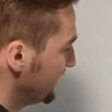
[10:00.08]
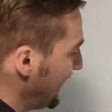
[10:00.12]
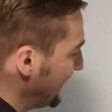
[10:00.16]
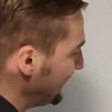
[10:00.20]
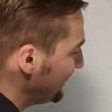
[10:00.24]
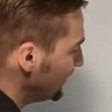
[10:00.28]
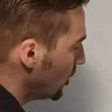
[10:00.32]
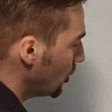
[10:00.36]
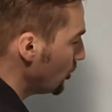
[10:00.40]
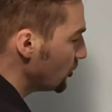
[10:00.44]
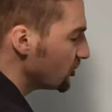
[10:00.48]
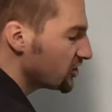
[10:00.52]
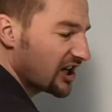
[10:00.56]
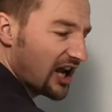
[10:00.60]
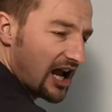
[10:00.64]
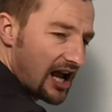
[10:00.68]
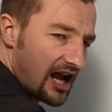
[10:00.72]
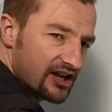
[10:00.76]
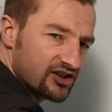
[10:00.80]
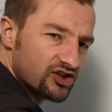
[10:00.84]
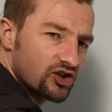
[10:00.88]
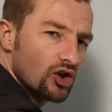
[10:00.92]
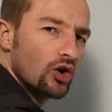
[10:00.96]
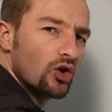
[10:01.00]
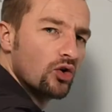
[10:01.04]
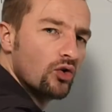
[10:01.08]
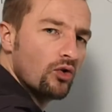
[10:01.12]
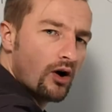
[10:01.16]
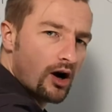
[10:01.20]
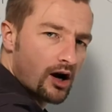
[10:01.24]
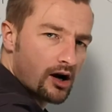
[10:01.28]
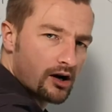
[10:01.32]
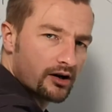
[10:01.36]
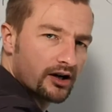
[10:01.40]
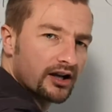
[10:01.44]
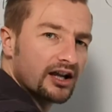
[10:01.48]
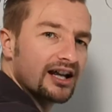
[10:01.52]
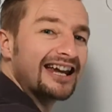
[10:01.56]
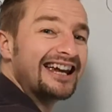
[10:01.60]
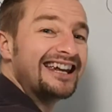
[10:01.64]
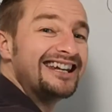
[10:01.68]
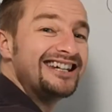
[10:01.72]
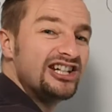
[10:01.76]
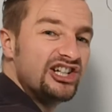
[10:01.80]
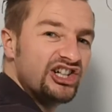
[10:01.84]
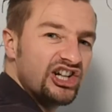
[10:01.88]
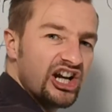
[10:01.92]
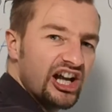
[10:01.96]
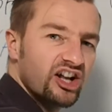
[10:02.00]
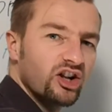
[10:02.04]
than those guys who are
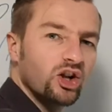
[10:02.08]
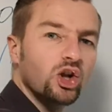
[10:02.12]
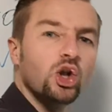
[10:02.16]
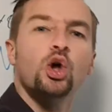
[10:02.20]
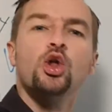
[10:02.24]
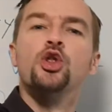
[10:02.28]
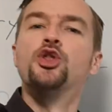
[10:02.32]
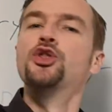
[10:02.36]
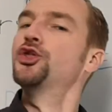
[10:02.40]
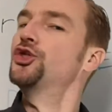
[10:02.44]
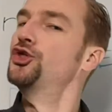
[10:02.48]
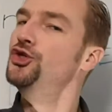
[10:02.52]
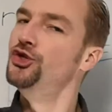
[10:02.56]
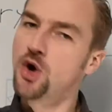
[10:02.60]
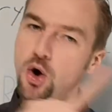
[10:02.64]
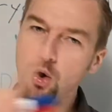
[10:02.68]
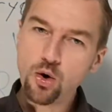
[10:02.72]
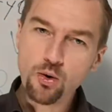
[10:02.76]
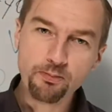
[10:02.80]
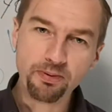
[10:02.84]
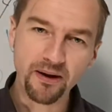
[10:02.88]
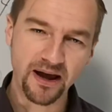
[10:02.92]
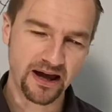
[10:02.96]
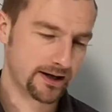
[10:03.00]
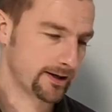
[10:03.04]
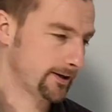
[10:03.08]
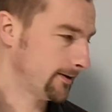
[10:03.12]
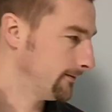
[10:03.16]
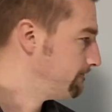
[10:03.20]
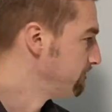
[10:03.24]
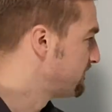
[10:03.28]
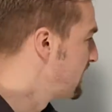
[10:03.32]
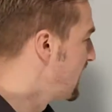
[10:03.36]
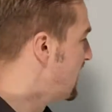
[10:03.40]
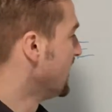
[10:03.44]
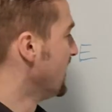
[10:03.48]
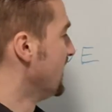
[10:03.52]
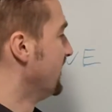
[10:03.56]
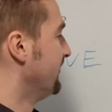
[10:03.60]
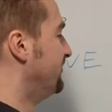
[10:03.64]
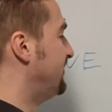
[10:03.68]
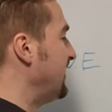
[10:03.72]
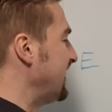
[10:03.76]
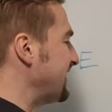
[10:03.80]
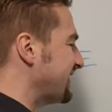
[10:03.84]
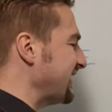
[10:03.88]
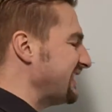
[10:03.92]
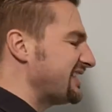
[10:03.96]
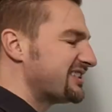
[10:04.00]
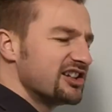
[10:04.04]
in jail. No better.
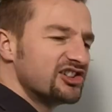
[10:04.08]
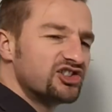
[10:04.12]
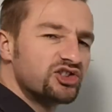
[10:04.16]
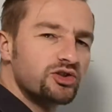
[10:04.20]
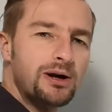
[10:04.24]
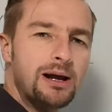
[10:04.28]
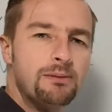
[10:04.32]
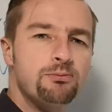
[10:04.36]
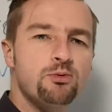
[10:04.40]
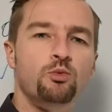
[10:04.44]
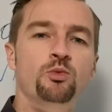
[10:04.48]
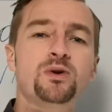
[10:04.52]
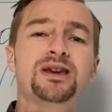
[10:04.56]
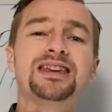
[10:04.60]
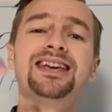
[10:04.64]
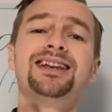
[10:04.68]
This is a trap we